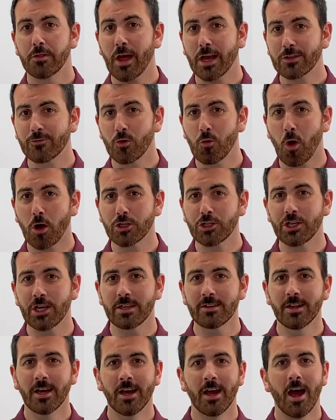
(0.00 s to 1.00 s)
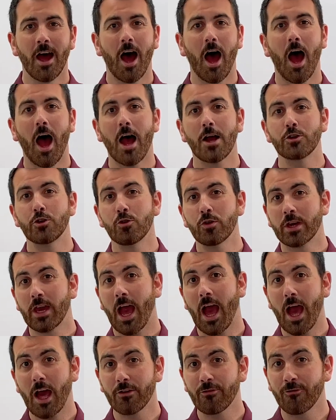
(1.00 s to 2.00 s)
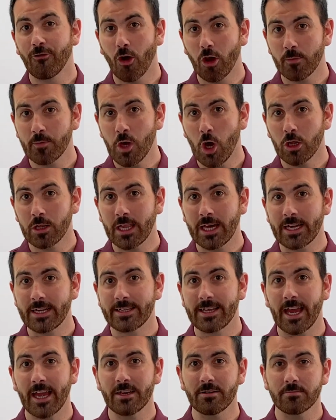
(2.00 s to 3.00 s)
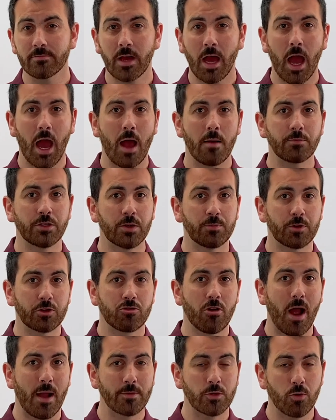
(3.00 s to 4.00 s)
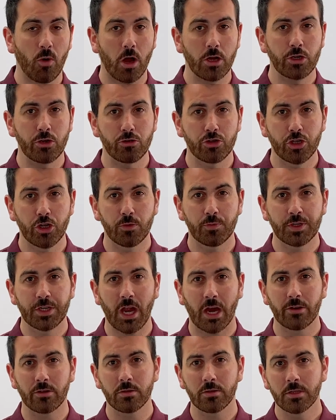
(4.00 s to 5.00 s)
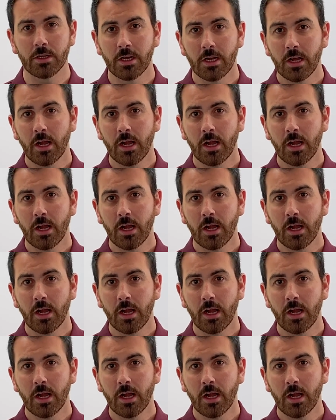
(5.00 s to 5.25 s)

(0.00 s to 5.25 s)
Thanks for watching. You can follow me on LinkedIn, subscribe to our YouTube channel,